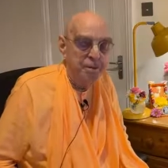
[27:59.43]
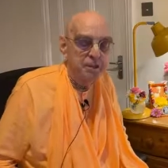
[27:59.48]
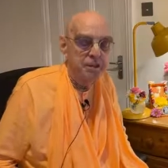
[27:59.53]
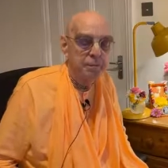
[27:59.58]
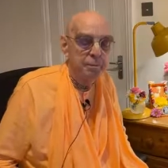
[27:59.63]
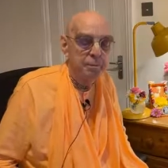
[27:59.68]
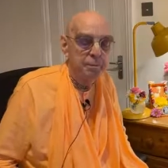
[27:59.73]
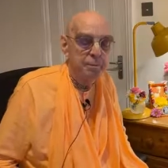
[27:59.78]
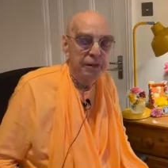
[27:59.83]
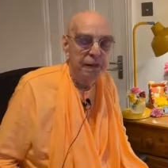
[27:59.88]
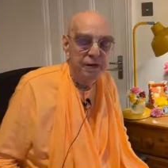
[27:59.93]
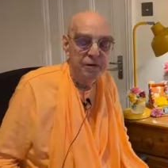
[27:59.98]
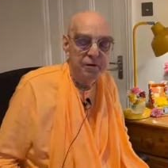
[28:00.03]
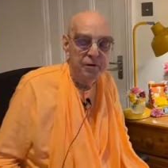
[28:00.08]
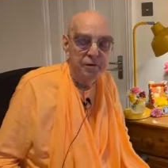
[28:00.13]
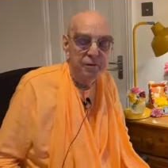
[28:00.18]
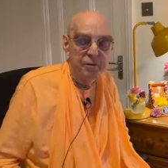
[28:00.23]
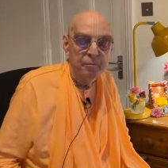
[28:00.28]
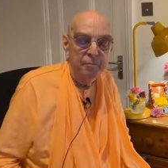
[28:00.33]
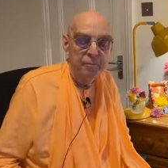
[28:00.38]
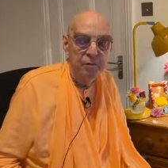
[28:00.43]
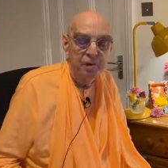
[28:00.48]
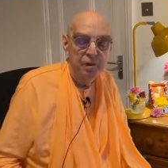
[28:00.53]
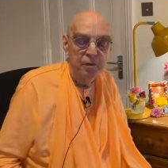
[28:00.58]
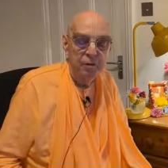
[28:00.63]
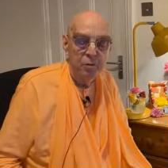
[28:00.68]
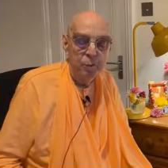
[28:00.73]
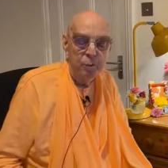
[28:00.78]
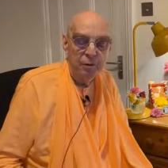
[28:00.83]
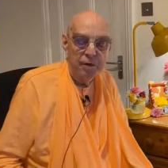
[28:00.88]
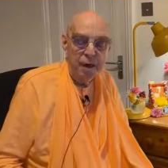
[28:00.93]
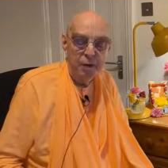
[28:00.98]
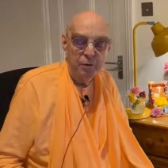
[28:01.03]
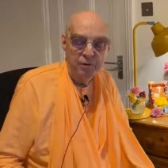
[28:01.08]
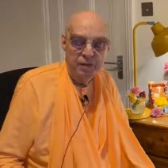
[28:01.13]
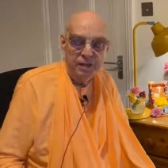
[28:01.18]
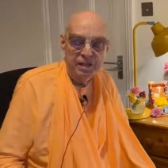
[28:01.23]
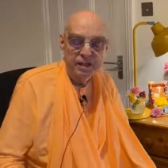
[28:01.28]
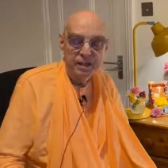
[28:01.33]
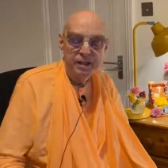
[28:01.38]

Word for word: his splendor without